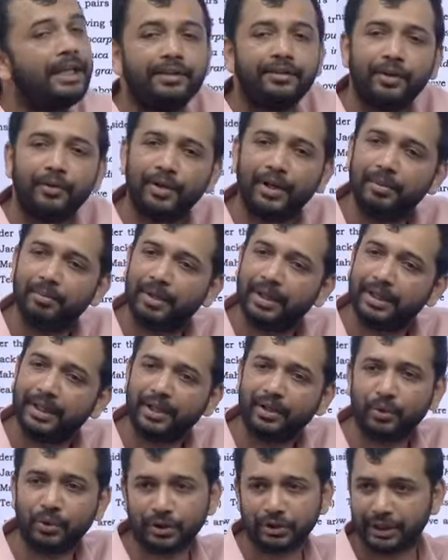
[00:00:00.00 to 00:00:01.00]
is available in
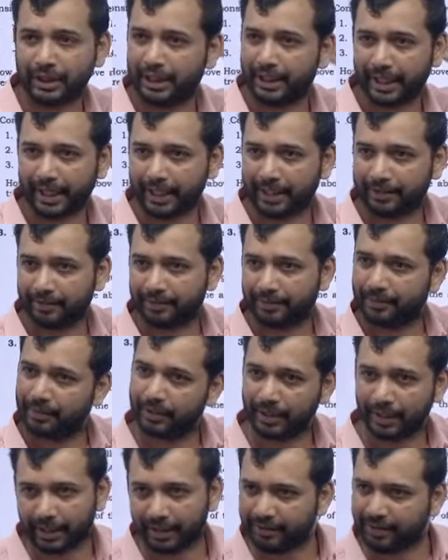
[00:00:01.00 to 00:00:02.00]
the coastal
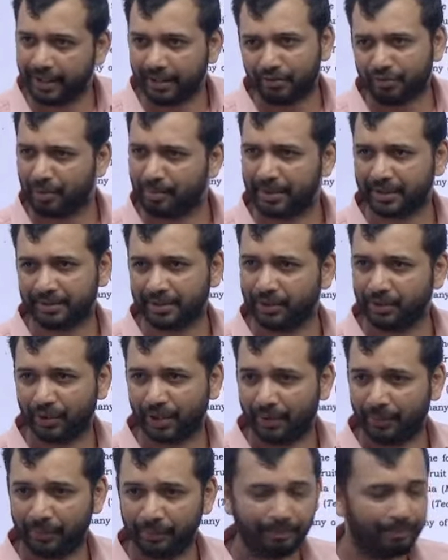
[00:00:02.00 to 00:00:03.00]
tracts, that is the information you
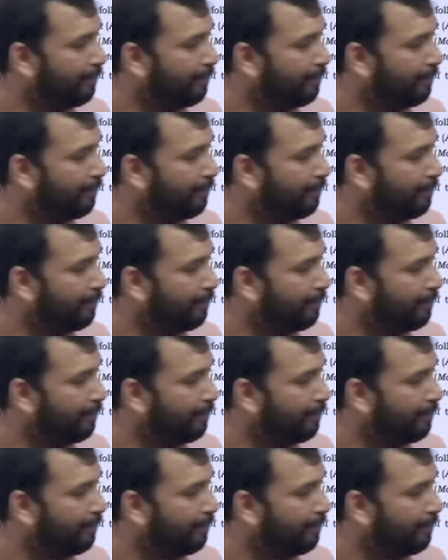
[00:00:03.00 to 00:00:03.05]
have.